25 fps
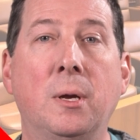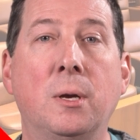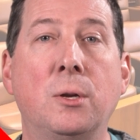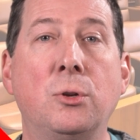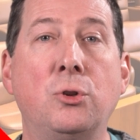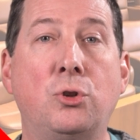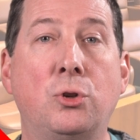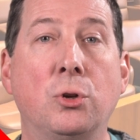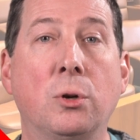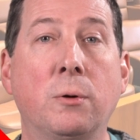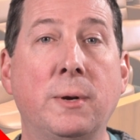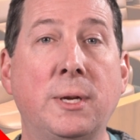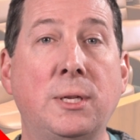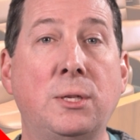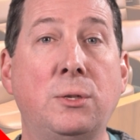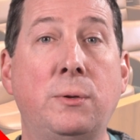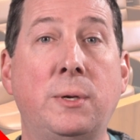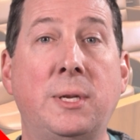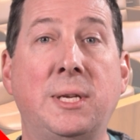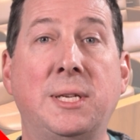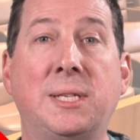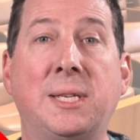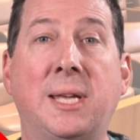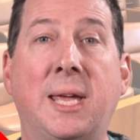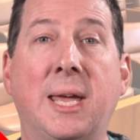Jury
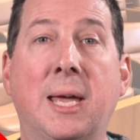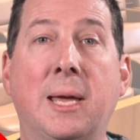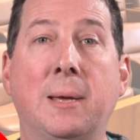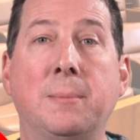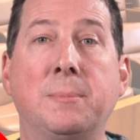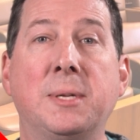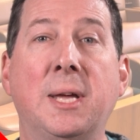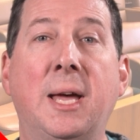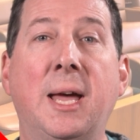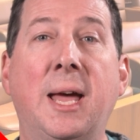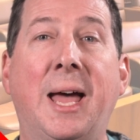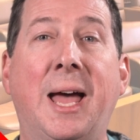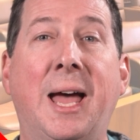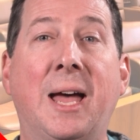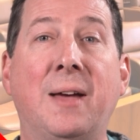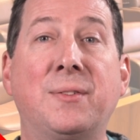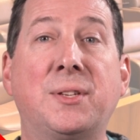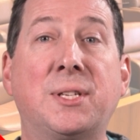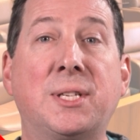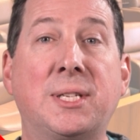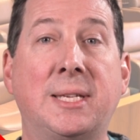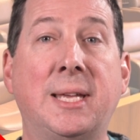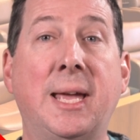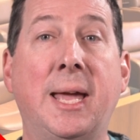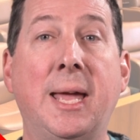duty scams have
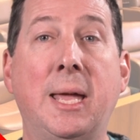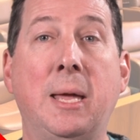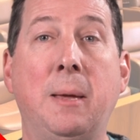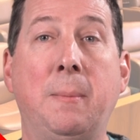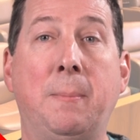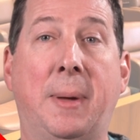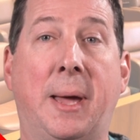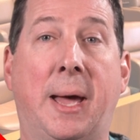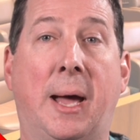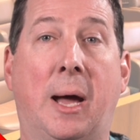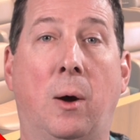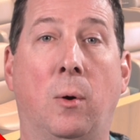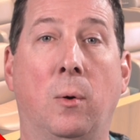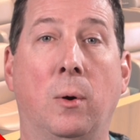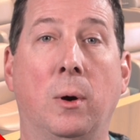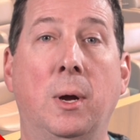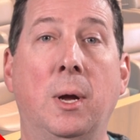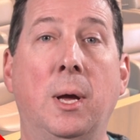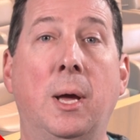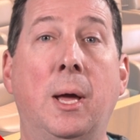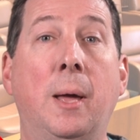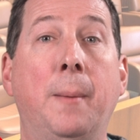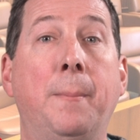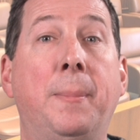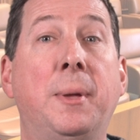staying power
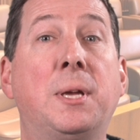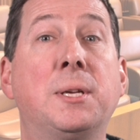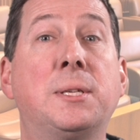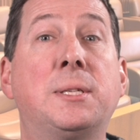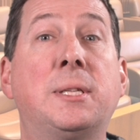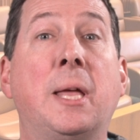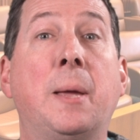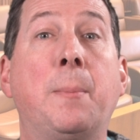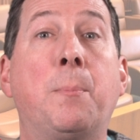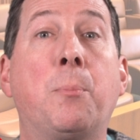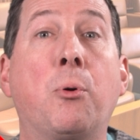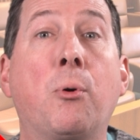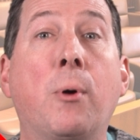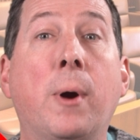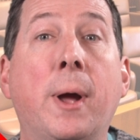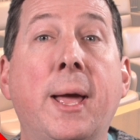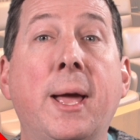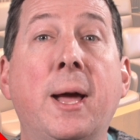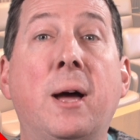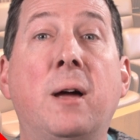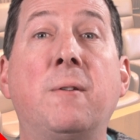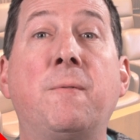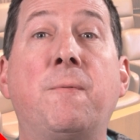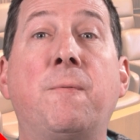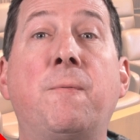because they prey
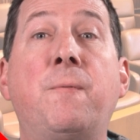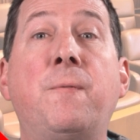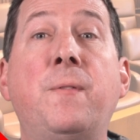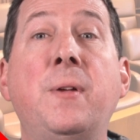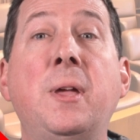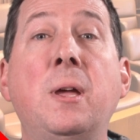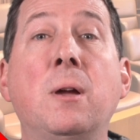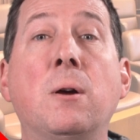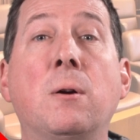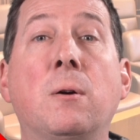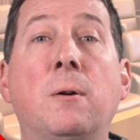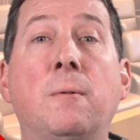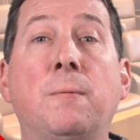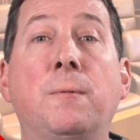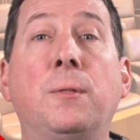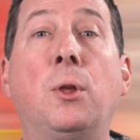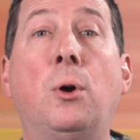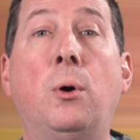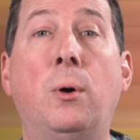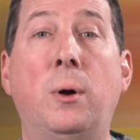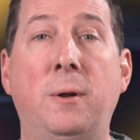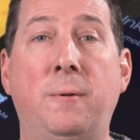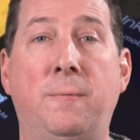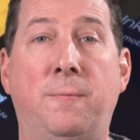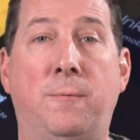on fear of
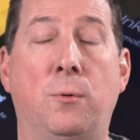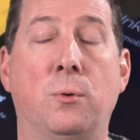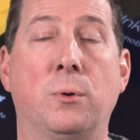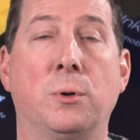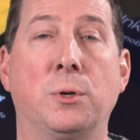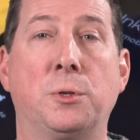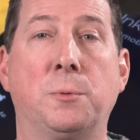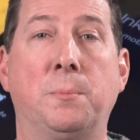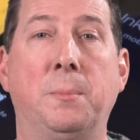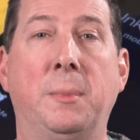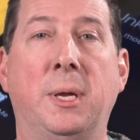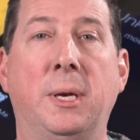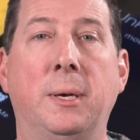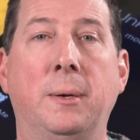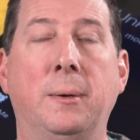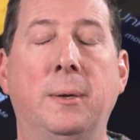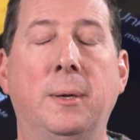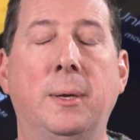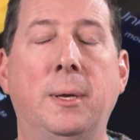law enforcement.